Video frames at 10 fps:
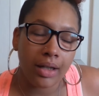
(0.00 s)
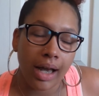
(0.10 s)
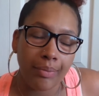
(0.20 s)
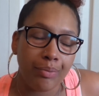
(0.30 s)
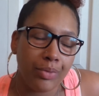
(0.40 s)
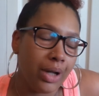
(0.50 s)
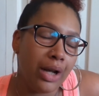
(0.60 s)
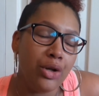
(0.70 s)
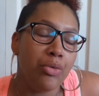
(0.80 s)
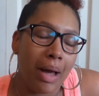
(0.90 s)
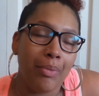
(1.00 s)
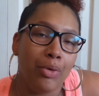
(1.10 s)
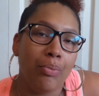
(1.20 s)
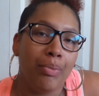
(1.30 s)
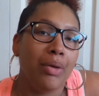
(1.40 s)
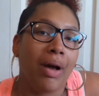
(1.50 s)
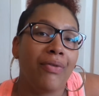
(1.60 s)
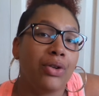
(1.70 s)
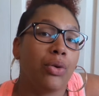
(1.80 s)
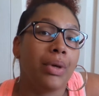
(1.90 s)
I knew my midwife
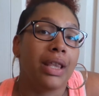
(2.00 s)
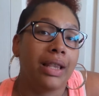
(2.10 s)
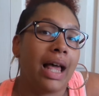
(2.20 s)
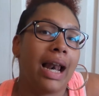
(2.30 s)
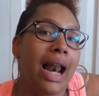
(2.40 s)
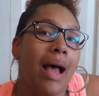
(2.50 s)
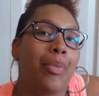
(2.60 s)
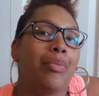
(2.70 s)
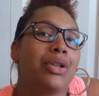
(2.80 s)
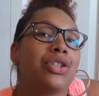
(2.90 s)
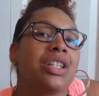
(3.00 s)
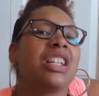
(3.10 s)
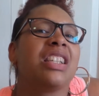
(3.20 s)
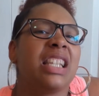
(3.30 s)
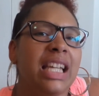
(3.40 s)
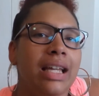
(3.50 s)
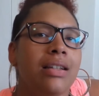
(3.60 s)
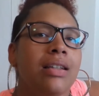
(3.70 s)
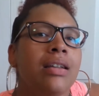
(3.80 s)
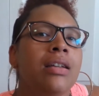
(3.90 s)
had told me that that had happened, but just to see
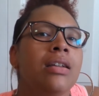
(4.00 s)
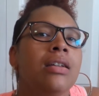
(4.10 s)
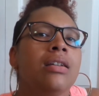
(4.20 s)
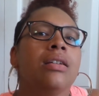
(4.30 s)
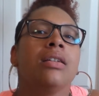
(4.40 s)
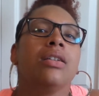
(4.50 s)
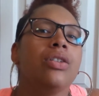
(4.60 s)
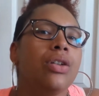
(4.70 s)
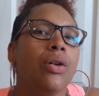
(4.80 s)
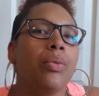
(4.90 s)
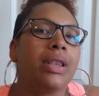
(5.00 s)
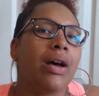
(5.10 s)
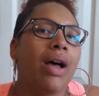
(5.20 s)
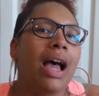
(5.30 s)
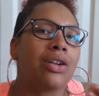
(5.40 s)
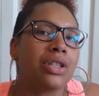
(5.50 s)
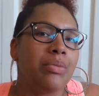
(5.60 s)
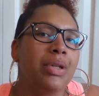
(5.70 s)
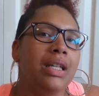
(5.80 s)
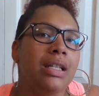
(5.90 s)
it, you know, without
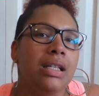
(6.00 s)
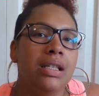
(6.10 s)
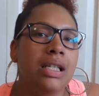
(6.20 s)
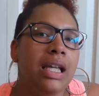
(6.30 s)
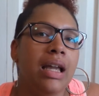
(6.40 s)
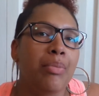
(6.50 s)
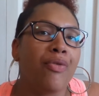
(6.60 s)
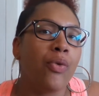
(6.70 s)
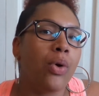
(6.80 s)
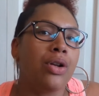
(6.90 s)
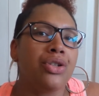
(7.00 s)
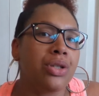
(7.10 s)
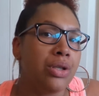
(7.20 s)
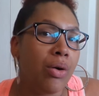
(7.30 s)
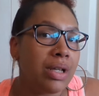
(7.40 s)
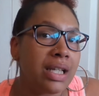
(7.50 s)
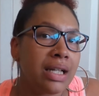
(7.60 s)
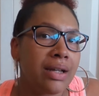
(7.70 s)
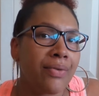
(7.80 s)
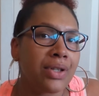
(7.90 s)
actually seeing it before and just
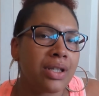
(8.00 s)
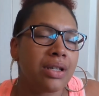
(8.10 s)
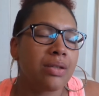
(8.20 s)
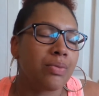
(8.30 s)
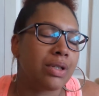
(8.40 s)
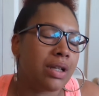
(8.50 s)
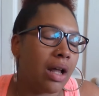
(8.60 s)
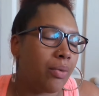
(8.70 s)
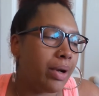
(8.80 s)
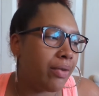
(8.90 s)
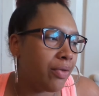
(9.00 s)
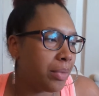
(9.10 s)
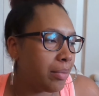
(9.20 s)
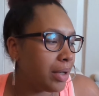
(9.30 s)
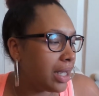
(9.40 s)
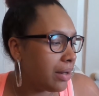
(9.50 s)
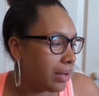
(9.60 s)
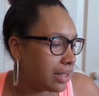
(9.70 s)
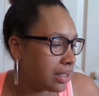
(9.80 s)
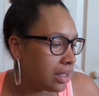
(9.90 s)
noticing differences was kind of weird for me. But
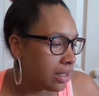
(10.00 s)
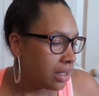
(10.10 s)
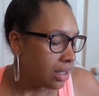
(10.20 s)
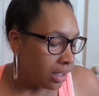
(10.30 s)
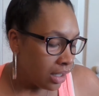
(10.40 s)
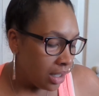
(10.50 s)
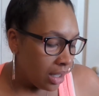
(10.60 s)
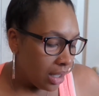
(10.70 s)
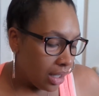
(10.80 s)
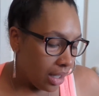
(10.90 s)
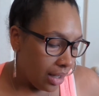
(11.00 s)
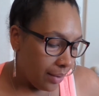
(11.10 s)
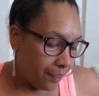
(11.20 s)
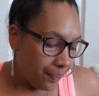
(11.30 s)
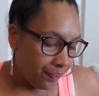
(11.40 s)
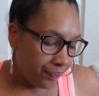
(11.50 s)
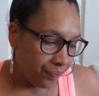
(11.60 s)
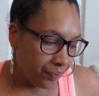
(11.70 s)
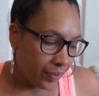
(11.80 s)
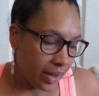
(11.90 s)
anyways,
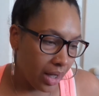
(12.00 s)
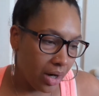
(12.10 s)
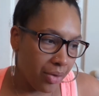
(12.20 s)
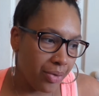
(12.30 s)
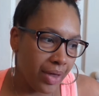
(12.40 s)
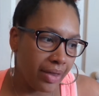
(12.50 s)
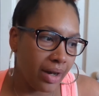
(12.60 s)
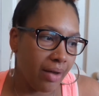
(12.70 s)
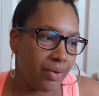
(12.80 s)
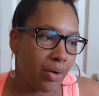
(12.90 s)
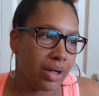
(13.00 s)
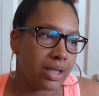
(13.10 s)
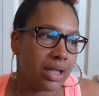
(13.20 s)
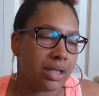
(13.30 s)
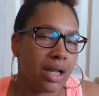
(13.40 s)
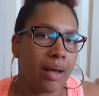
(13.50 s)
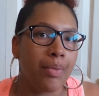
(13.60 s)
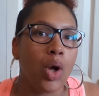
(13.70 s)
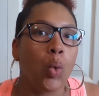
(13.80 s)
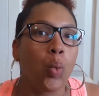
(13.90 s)
another thing that I've noticed is that
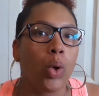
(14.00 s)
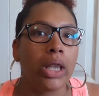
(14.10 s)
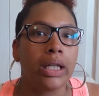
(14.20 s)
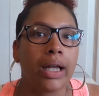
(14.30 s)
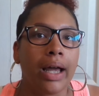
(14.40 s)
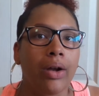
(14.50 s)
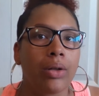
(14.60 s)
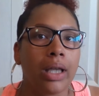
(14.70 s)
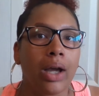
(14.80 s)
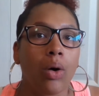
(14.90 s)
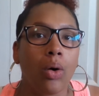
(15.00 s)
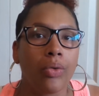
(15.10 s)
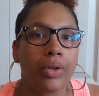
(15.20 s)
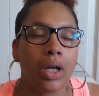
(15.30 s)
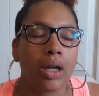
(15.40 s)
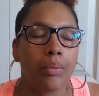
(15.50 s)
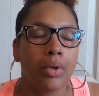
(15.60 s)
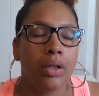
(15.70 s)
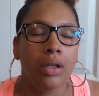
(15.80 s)
I'm really tired, like, all the time.